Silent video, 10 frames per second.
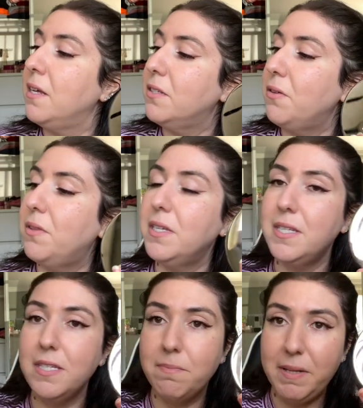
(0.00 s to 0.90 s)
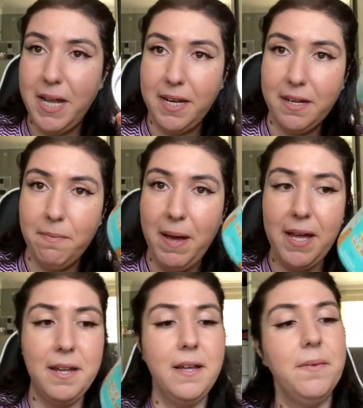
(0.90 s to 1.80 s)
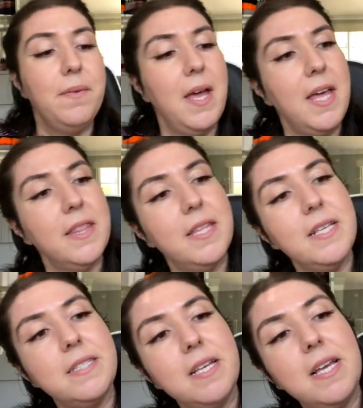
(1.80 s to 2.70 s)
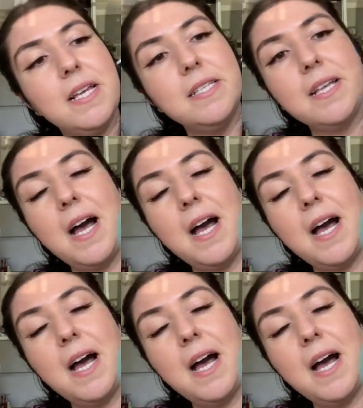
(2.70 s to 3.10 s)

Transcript: So this is Banana Cabana, and this is